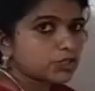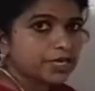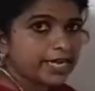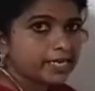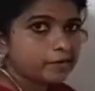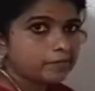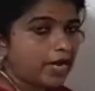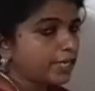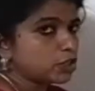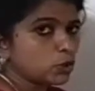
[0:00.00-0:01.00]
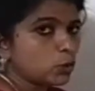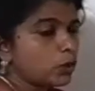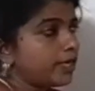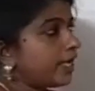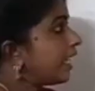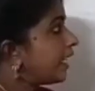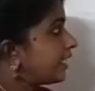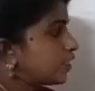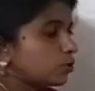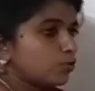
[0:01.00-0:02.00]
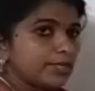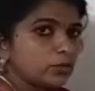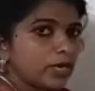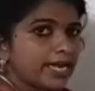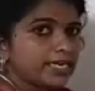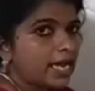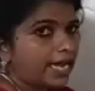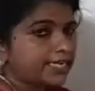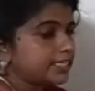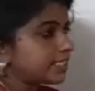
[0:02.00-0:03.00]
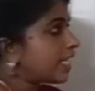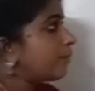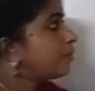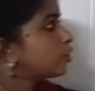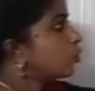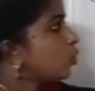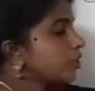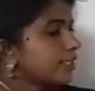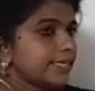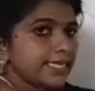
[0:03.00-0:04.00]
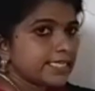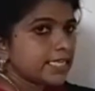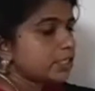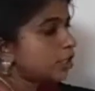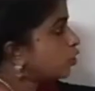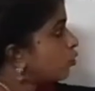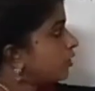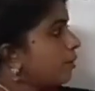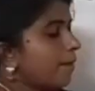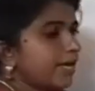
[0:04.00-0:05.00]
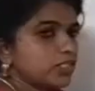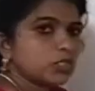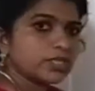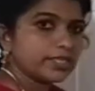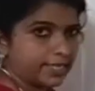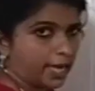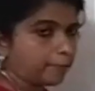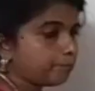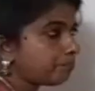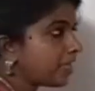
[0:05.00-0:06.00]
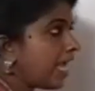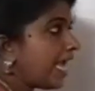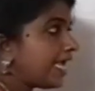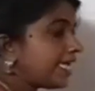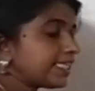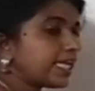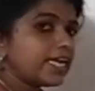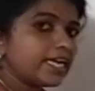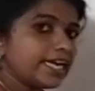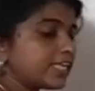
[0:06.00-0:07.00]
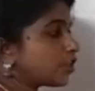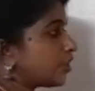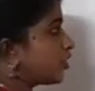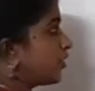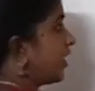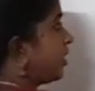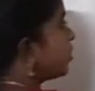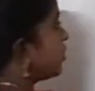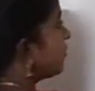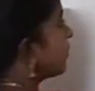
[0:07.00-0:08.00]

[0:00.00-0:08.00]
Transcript: S strain. I told it is virulent and it is able to cause disease, so the mice die. In the next stage,